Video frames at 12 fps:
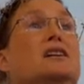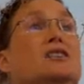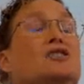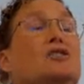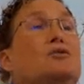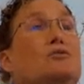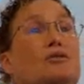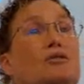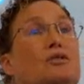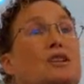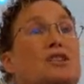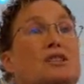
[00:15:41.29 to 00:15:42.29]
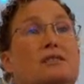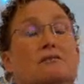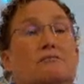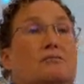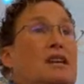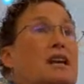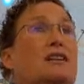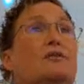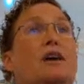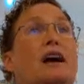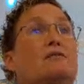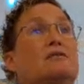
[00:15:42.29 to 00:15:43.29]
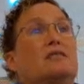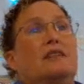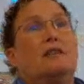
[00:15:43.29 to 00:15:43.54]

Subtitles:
So you can just take it around.